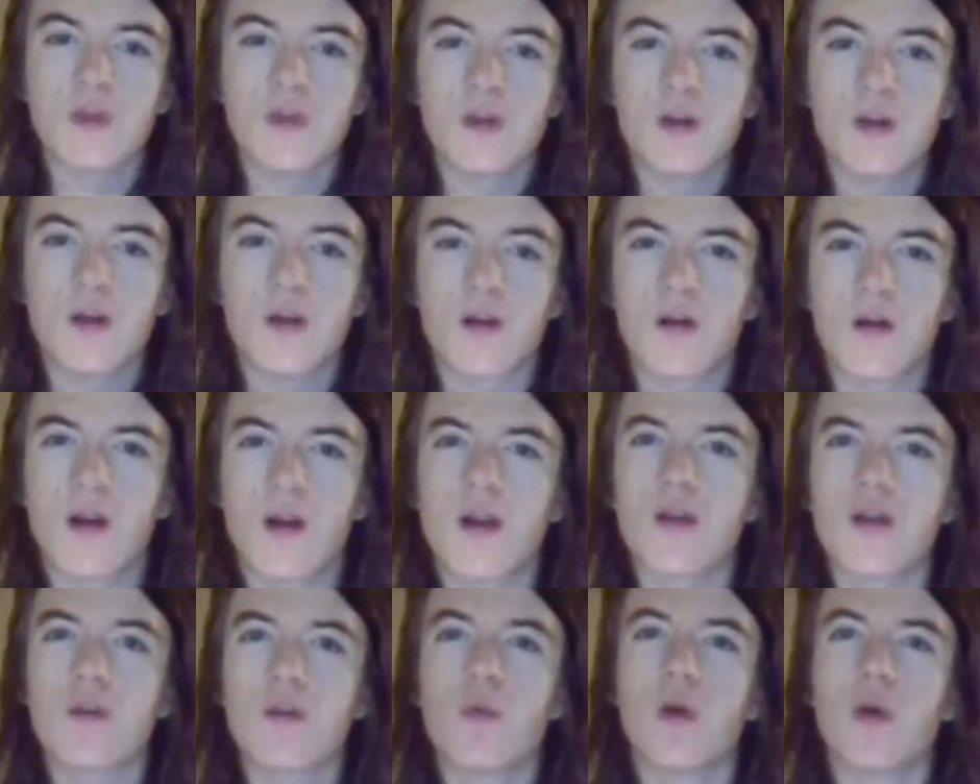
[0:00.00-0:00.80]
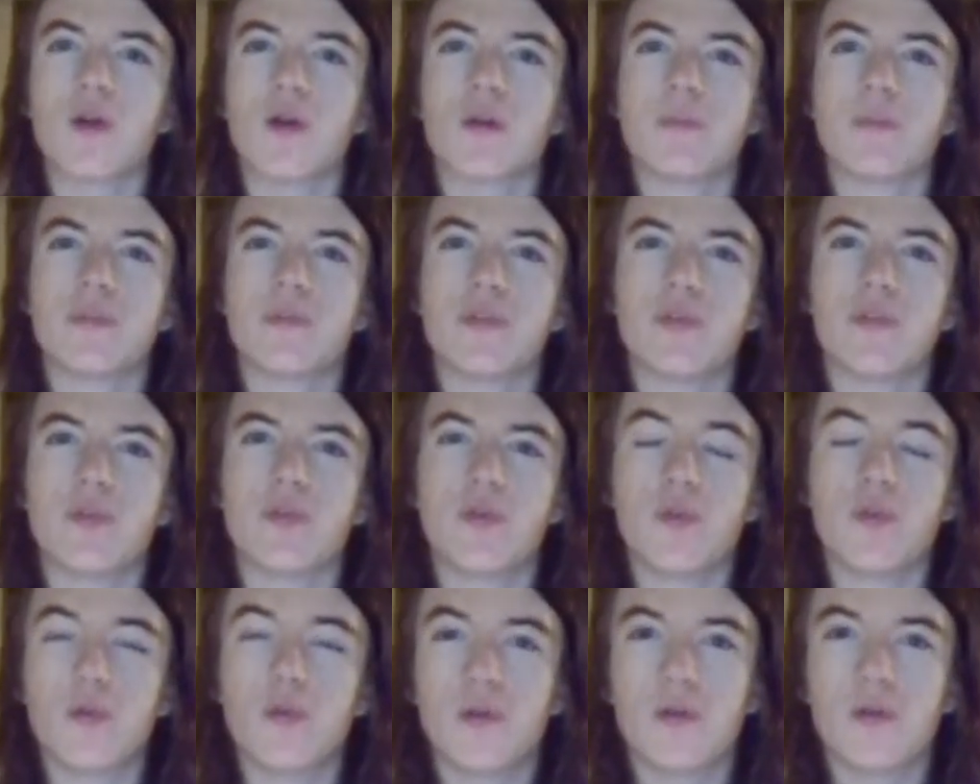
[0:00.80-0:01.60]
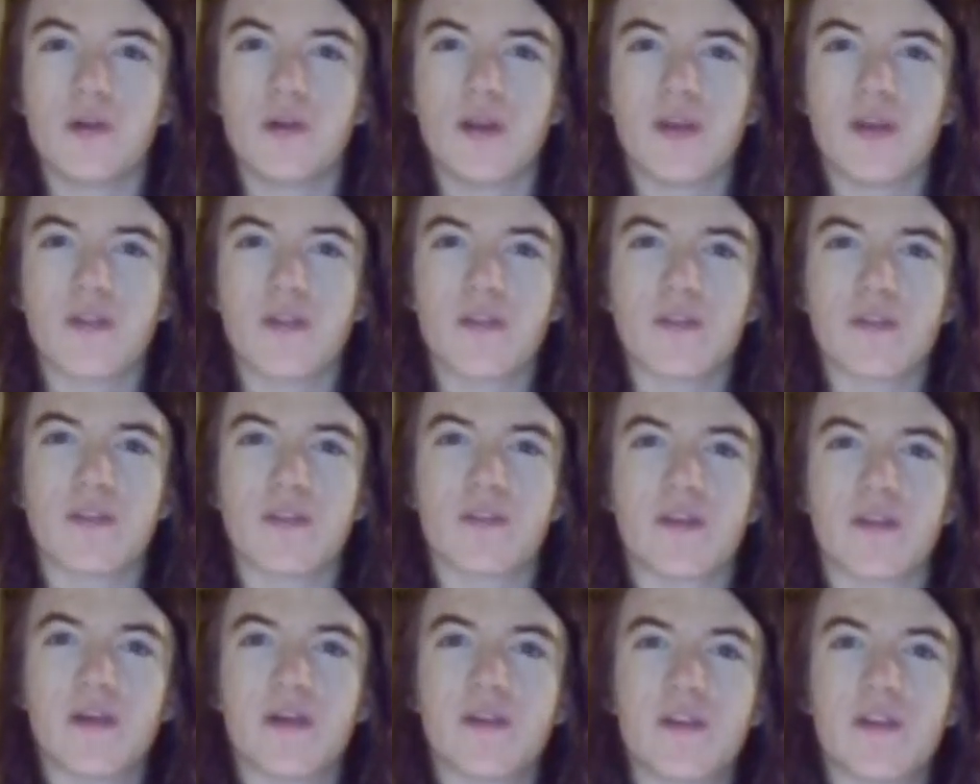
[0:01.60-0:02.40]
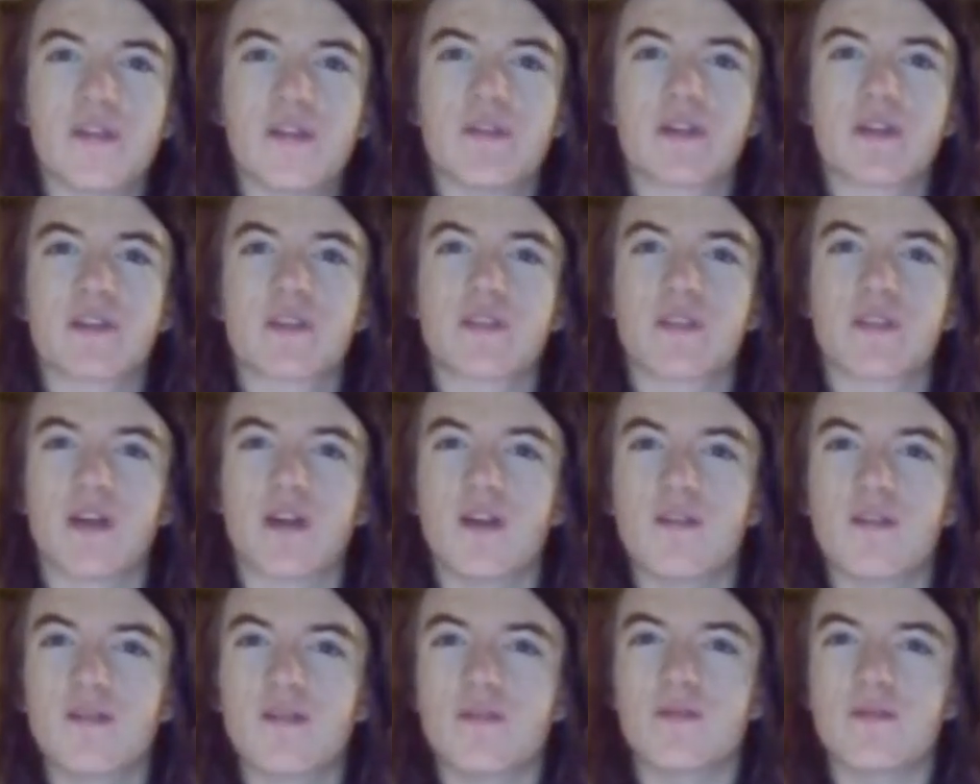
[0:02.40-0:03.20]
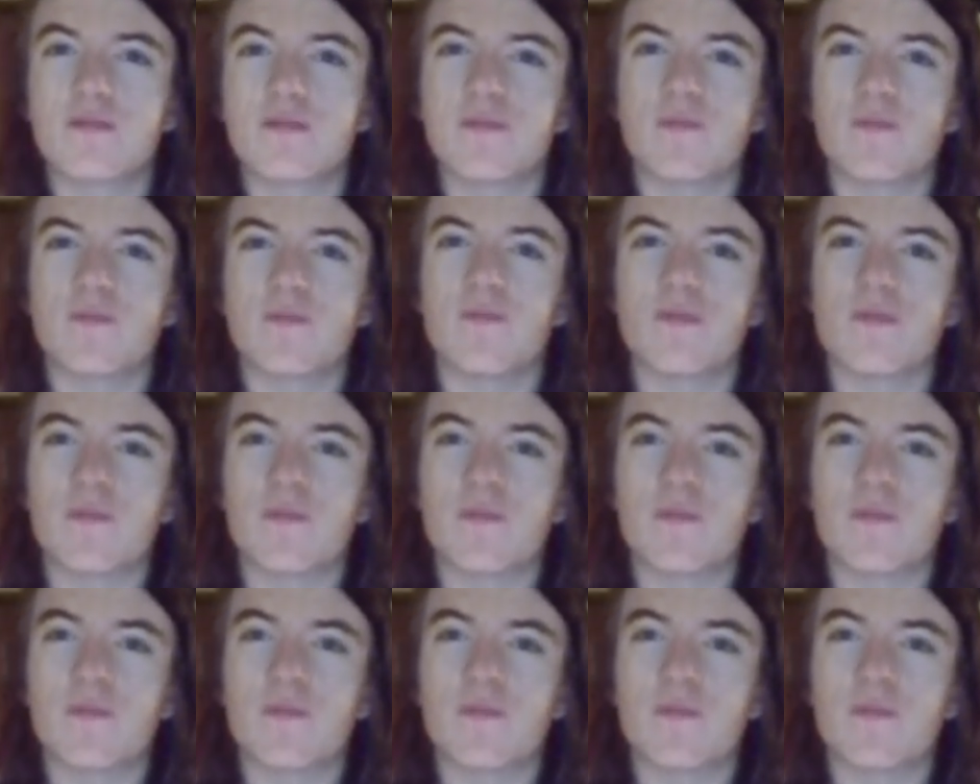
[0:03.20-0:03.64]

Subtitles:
Alright, welcome to Nathan's Scientific Stuff.